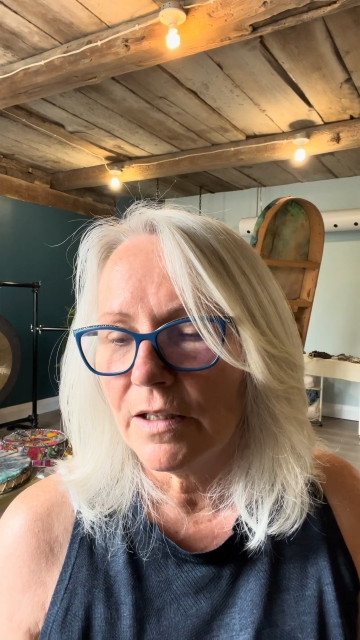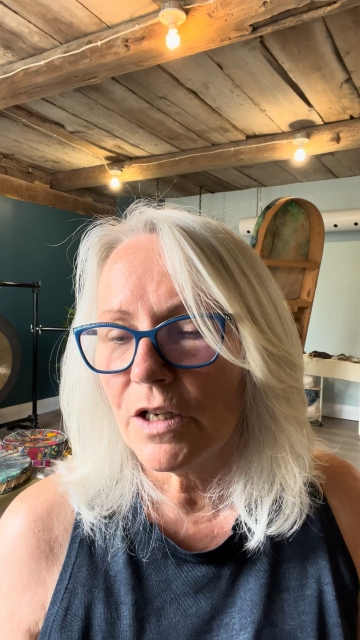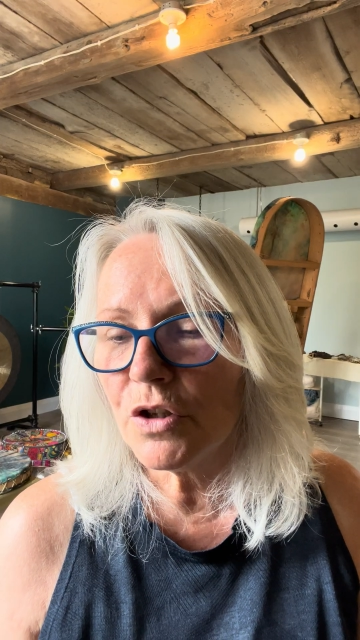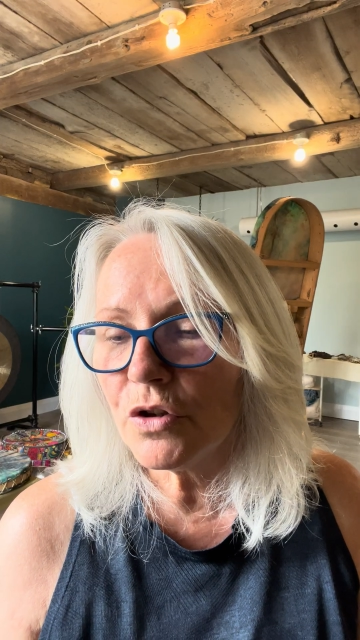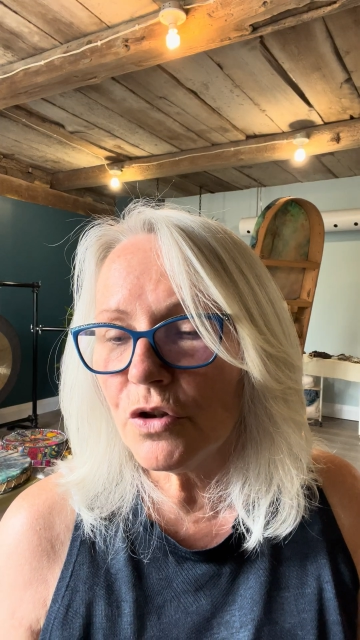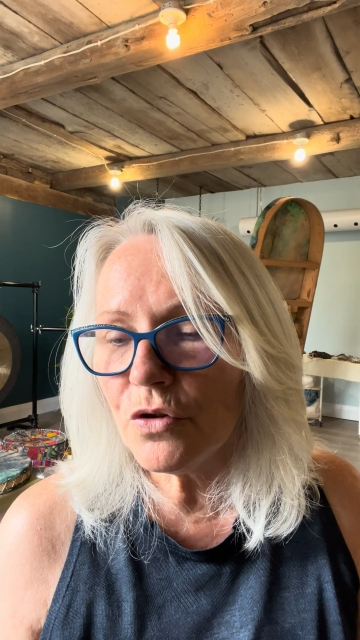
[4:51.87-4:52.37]

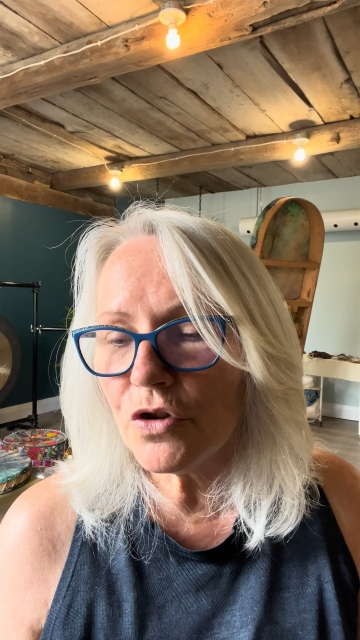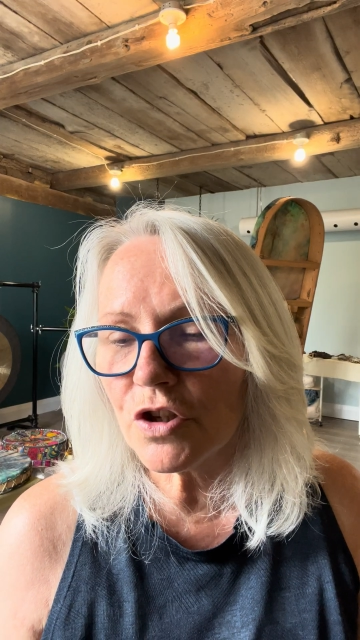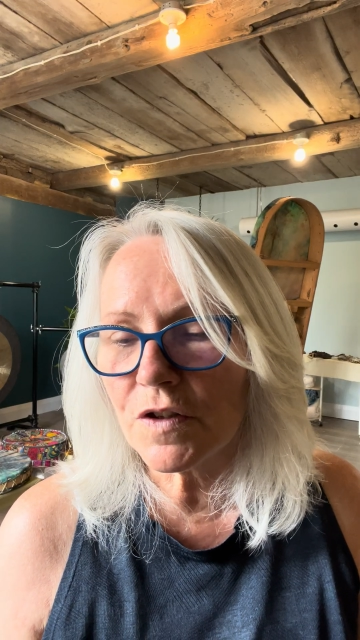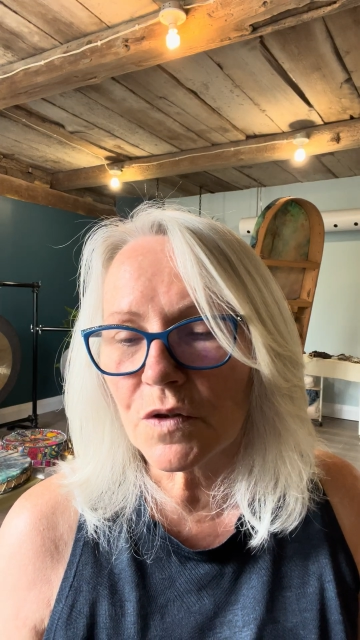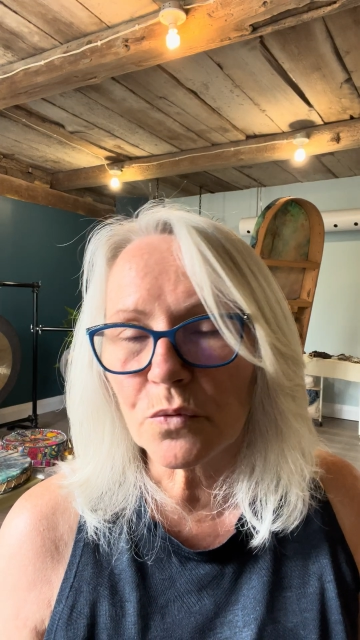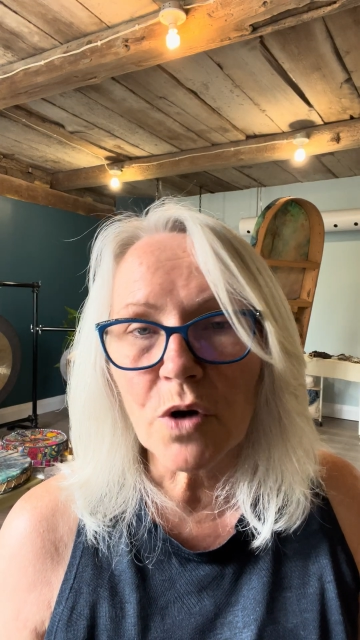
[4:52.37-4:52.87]

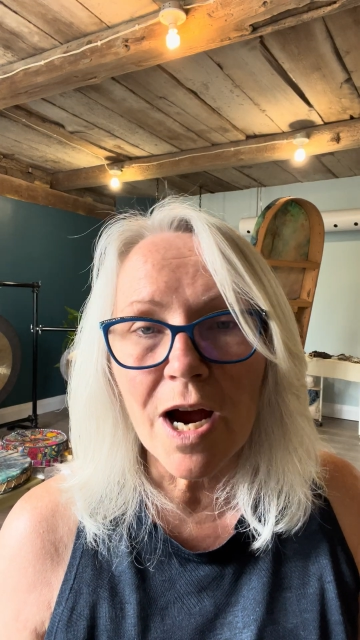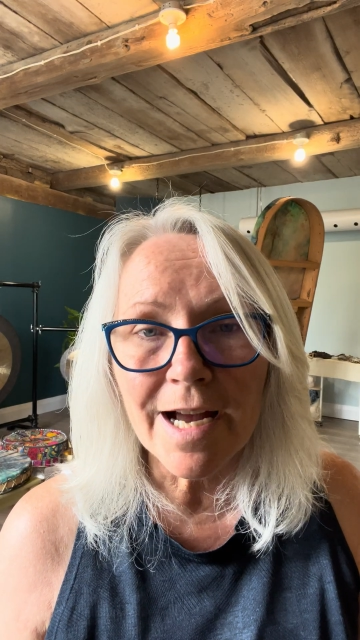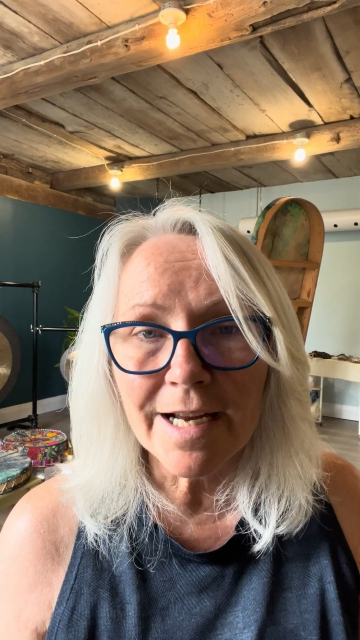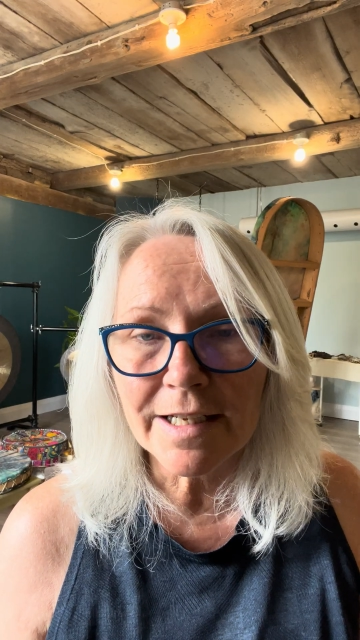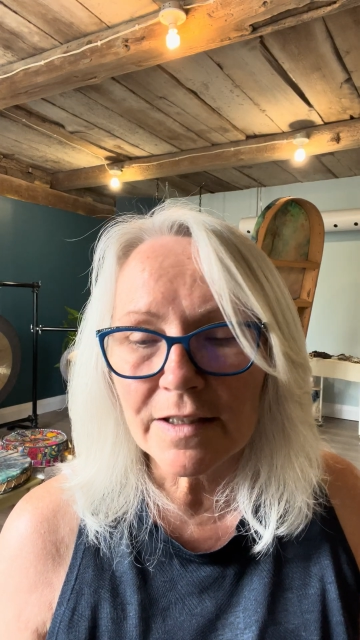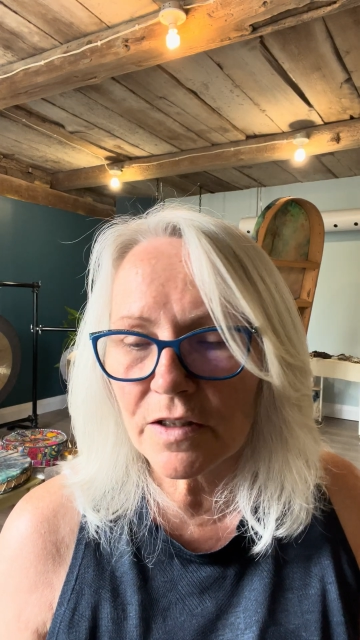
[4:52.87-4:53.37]
Illusions
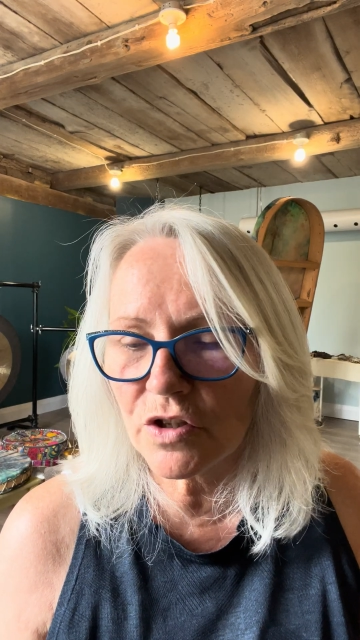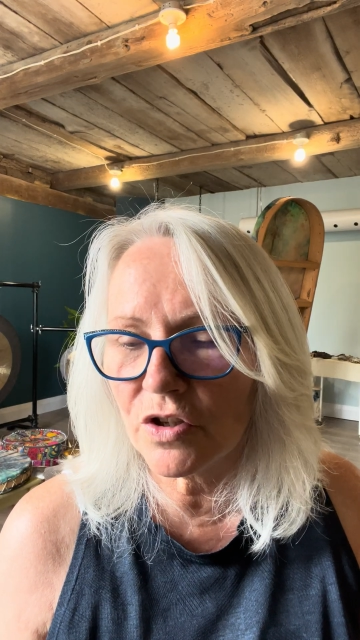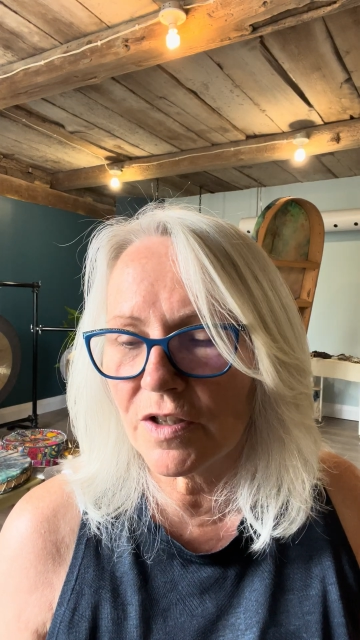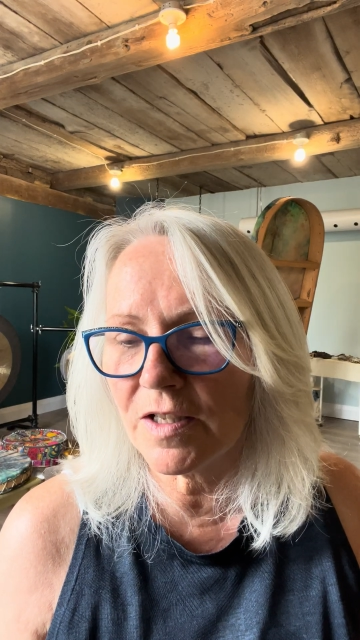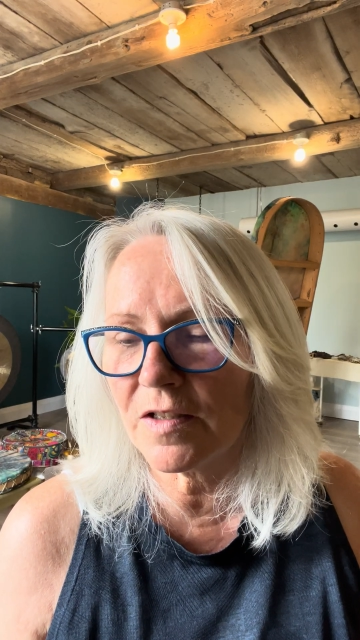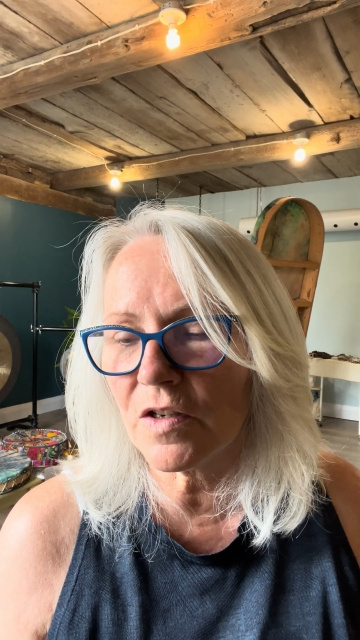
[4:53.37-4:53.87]
rise to
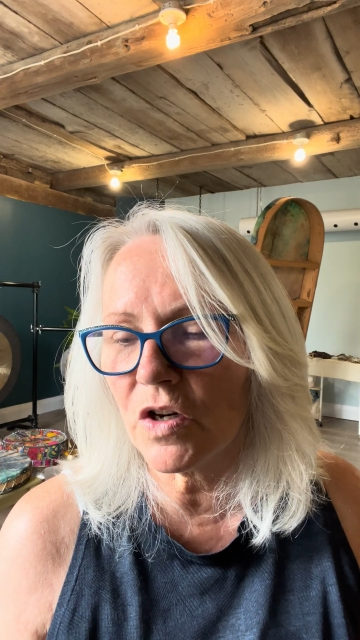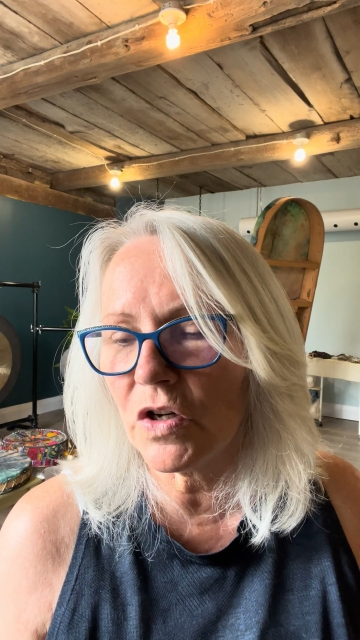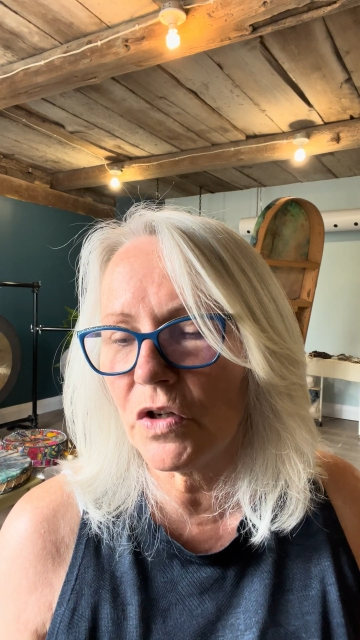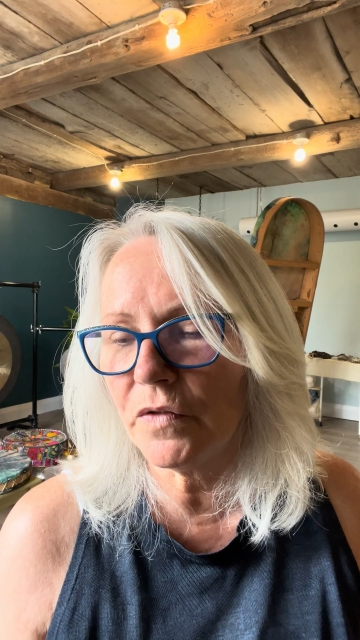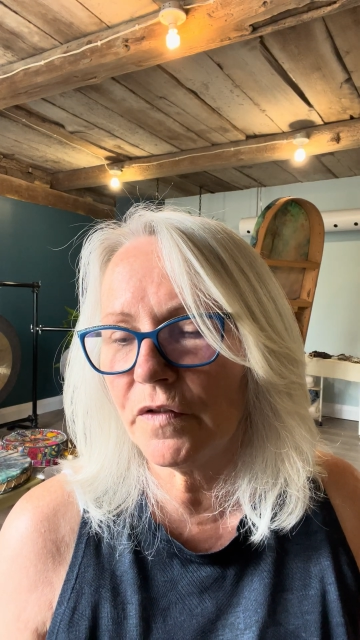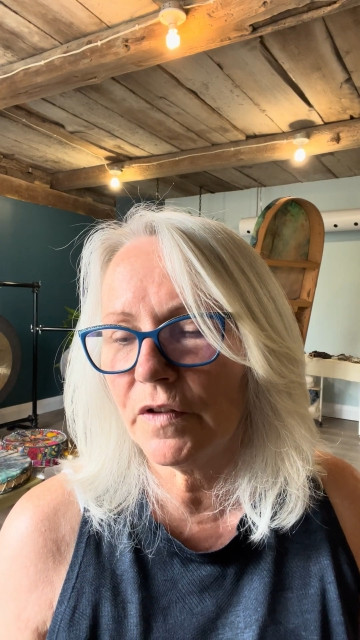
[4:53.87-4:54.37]

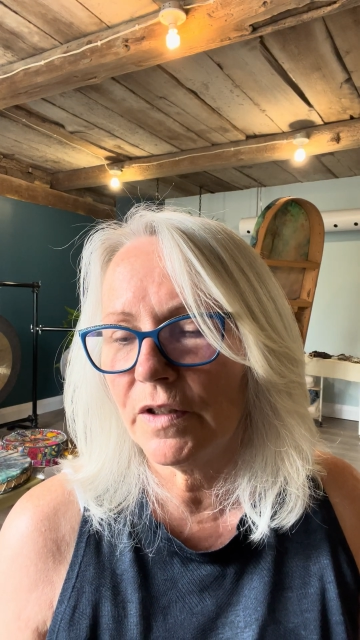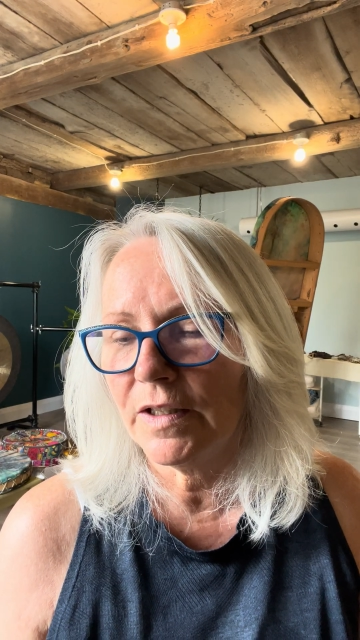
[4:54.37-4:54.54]
dissolve.